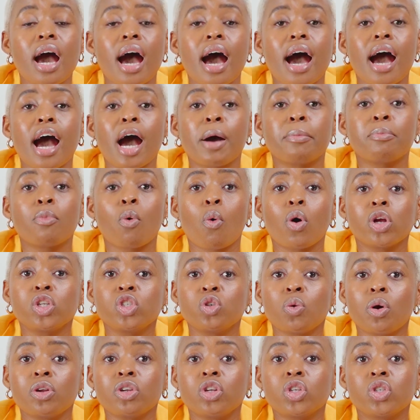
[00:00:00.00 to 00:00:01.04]
what
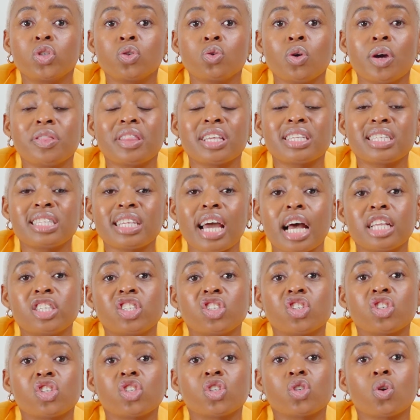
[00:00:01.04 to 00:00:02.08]
you want to do, and the stats
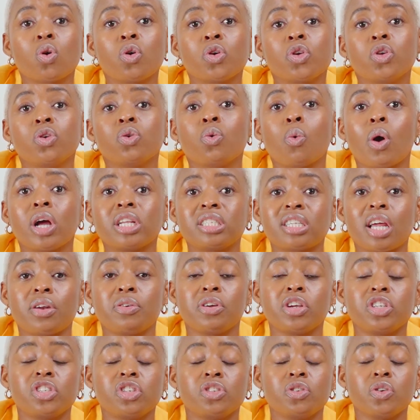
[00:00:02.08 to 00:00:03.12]
just show you what
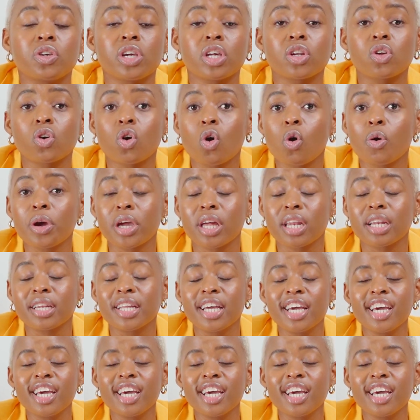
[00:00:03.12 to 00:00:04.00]
direction you can go in.